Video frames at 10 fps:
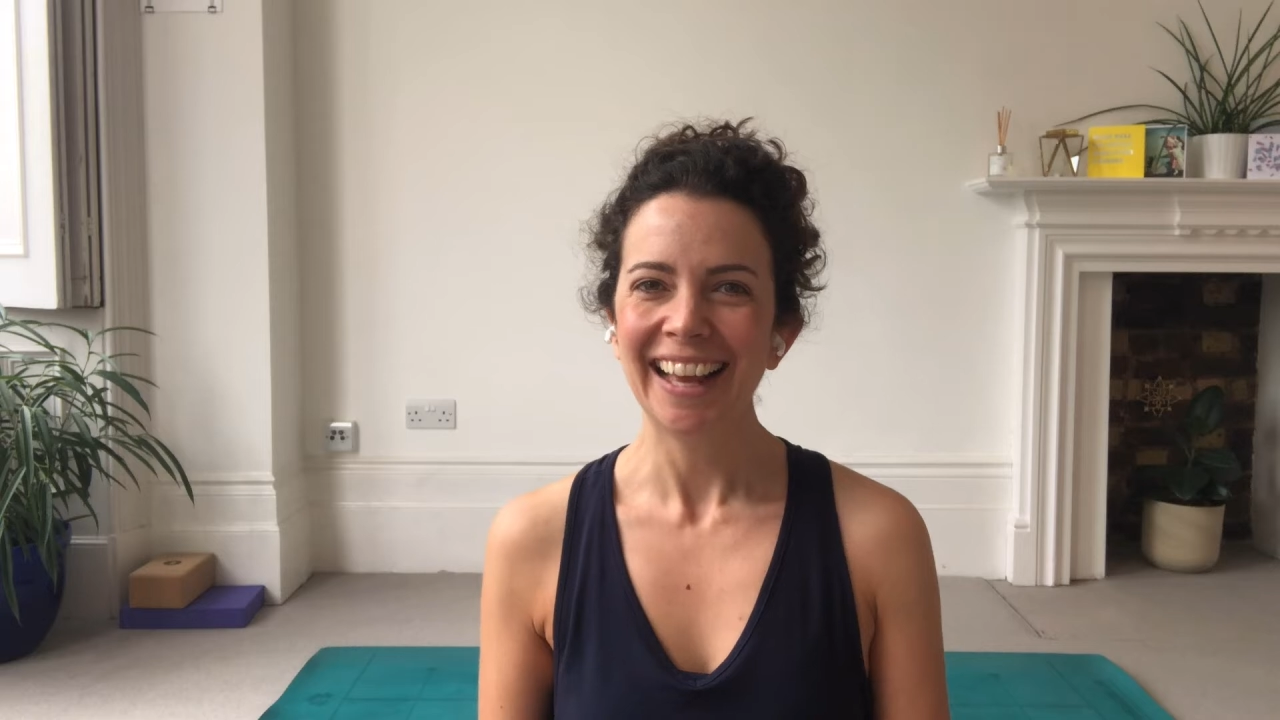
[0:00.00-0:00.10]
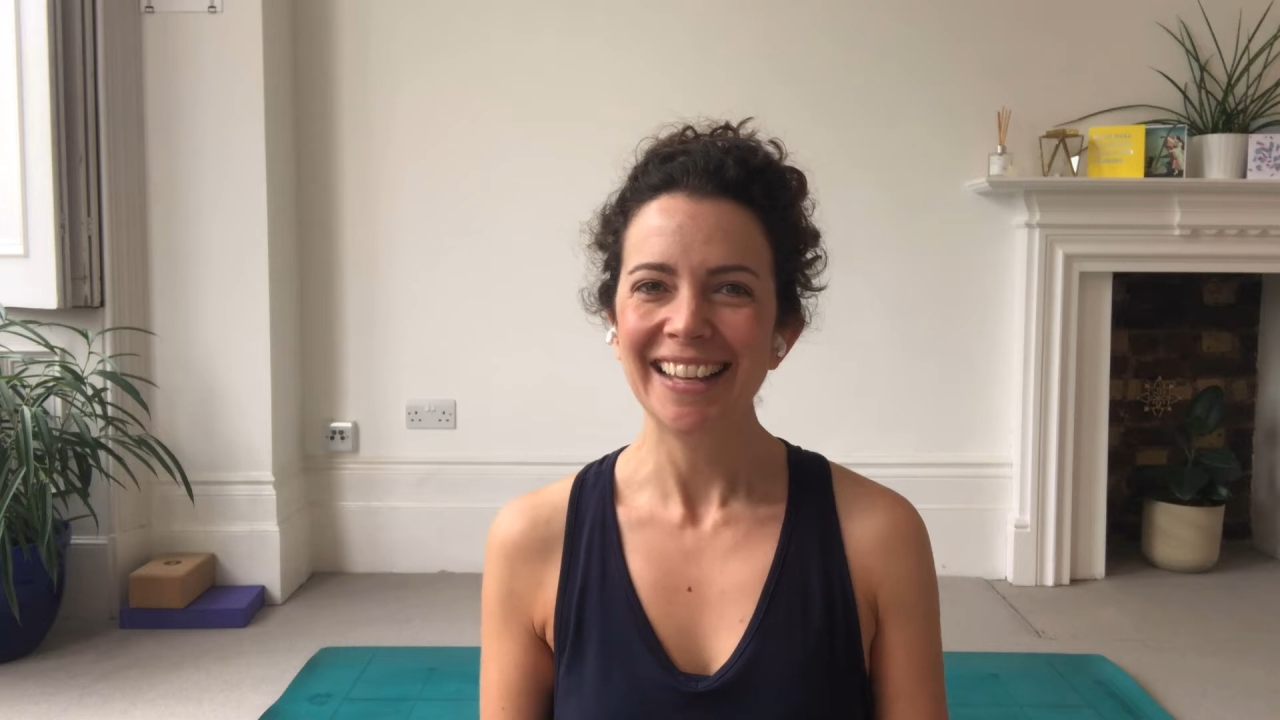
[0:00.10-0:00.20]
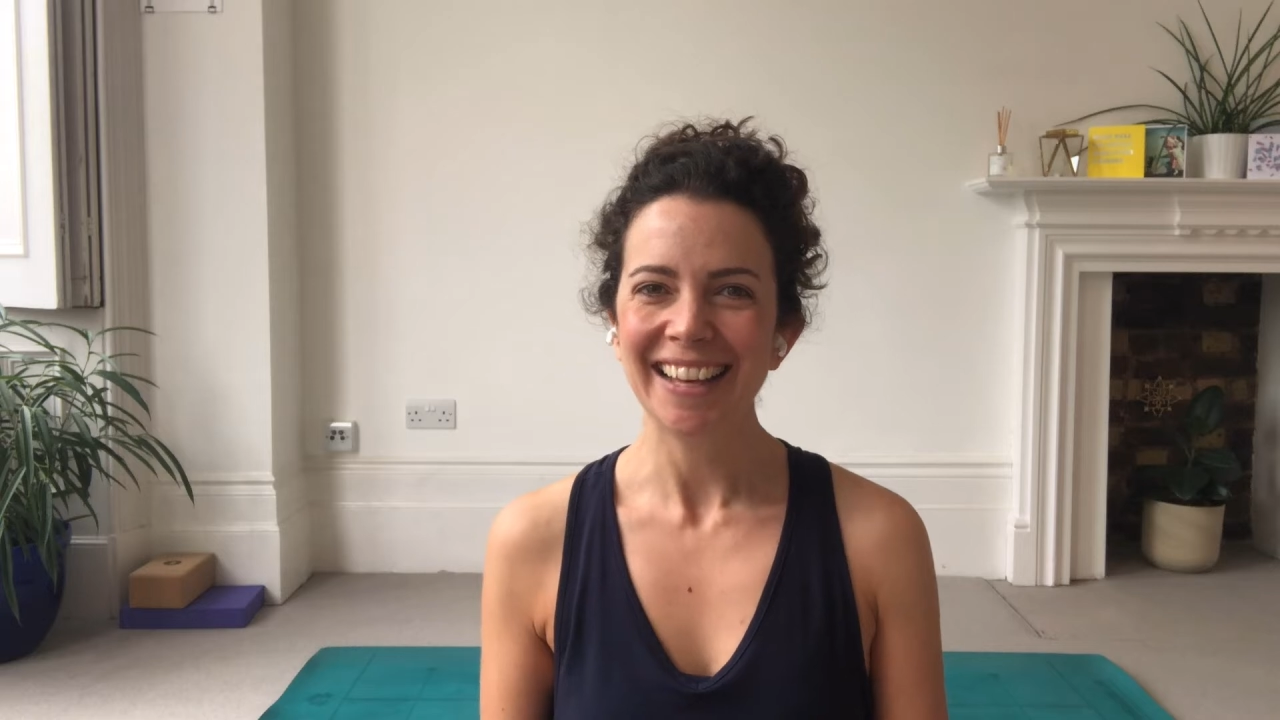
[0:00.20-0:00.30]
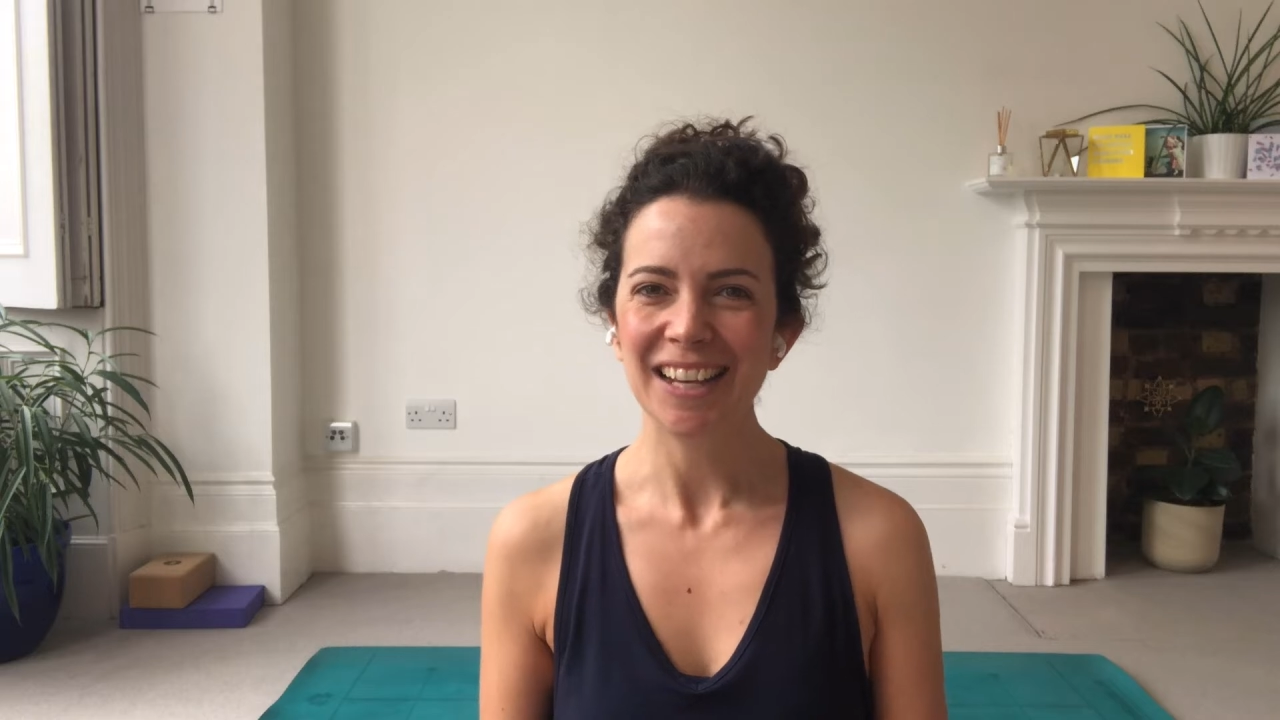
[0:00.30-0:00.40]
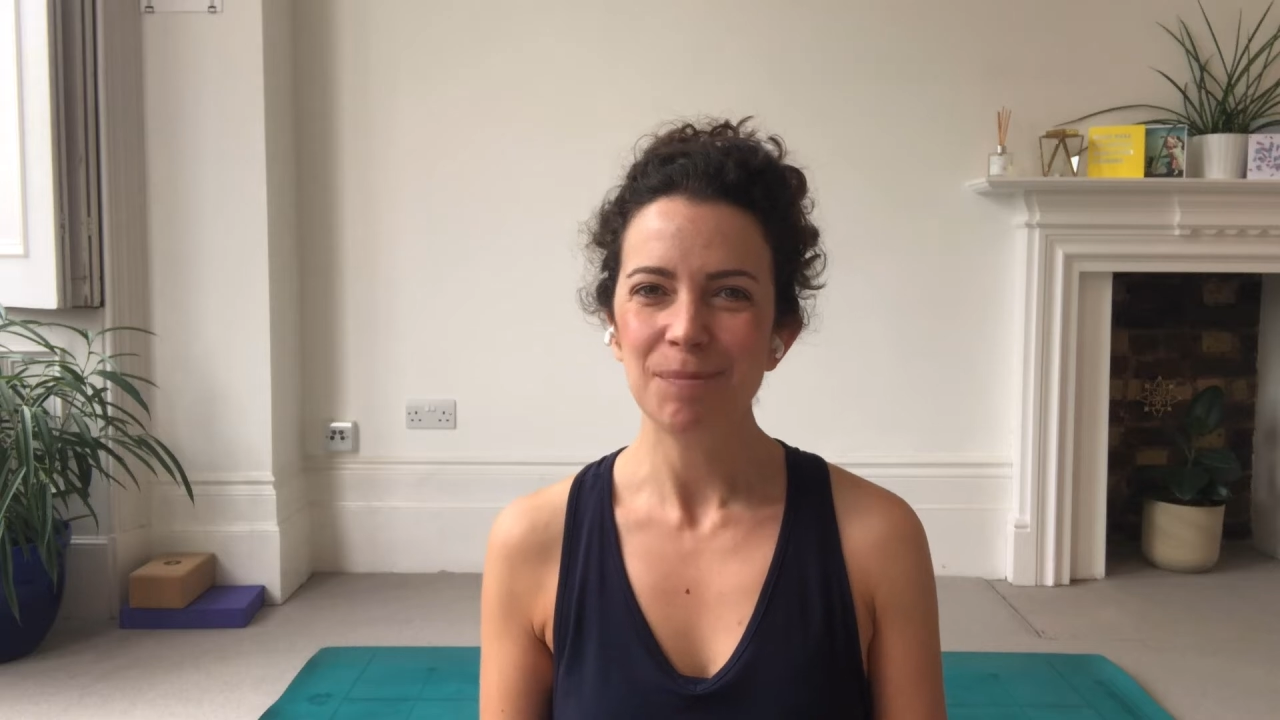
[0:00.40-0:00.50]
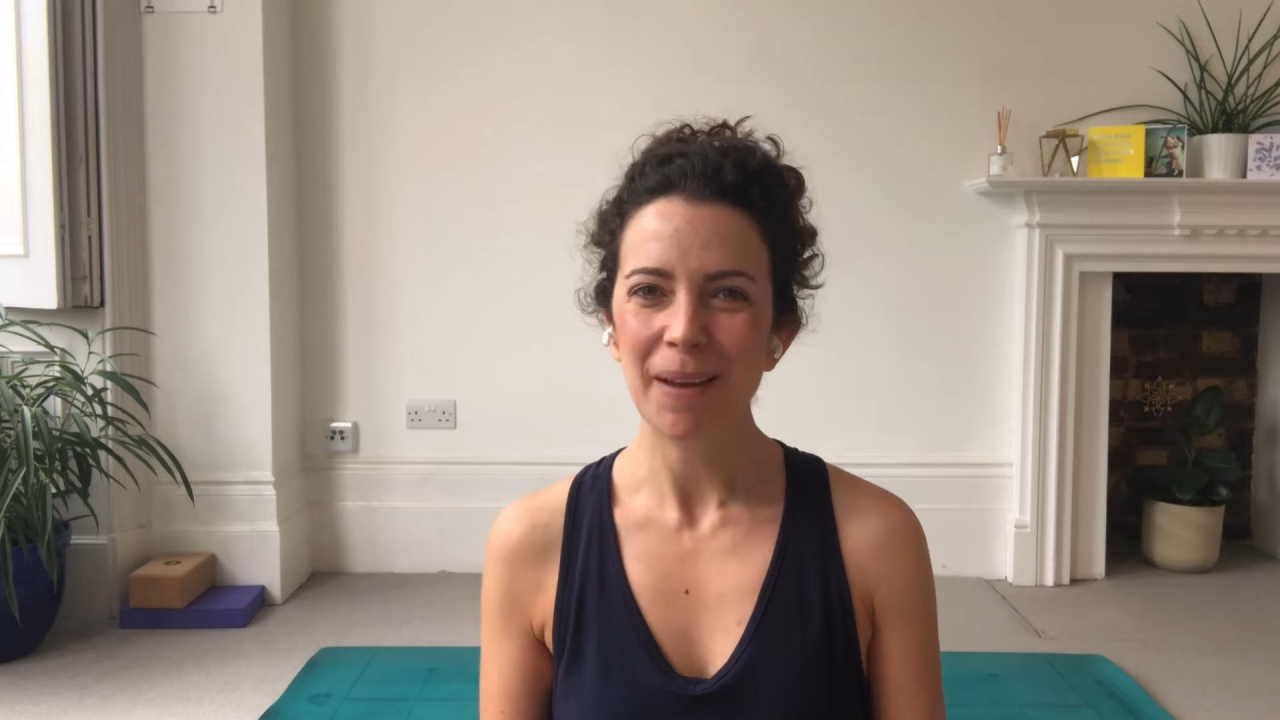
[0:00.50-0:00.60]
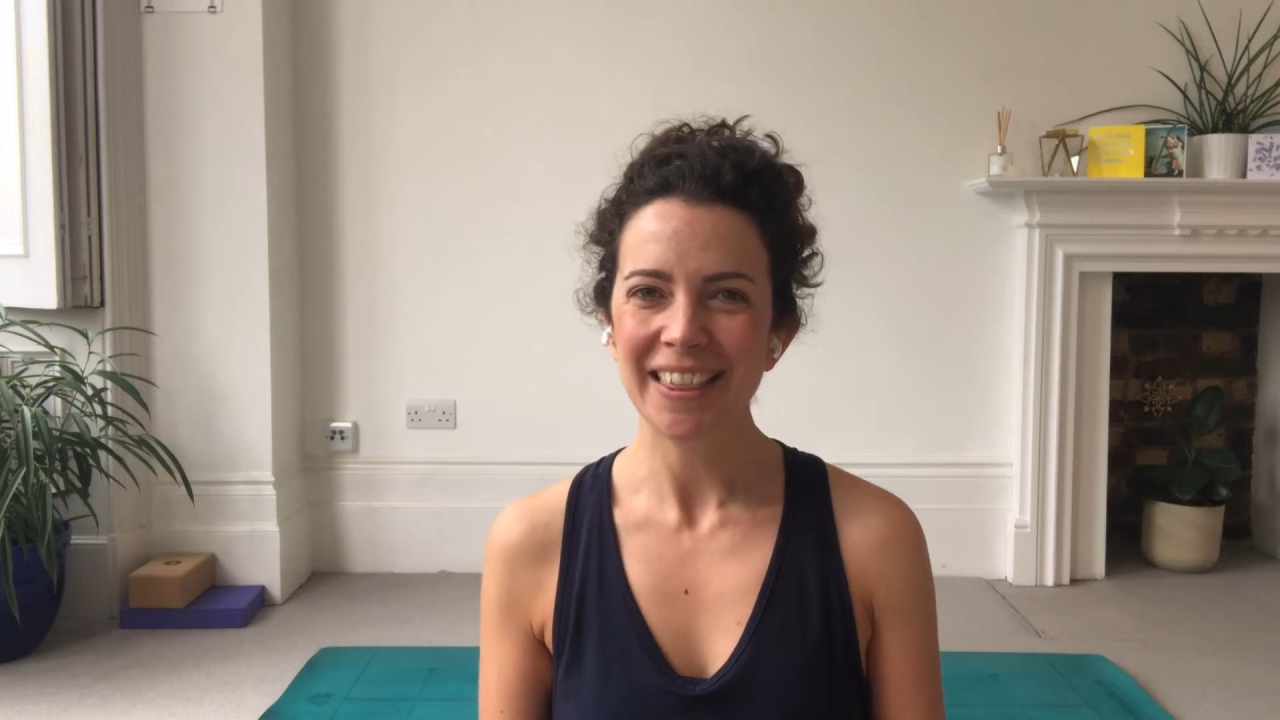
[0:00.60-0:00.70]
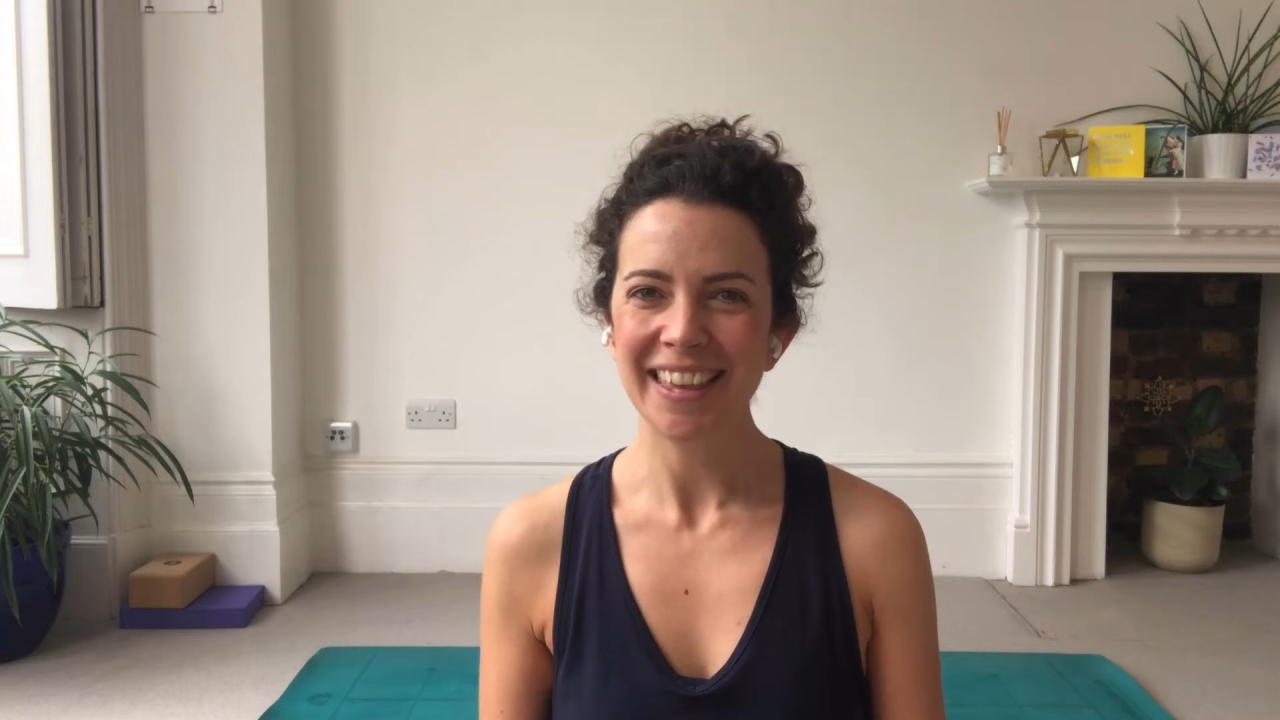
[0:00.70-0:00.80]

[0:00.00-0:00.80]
Hey guys, Beth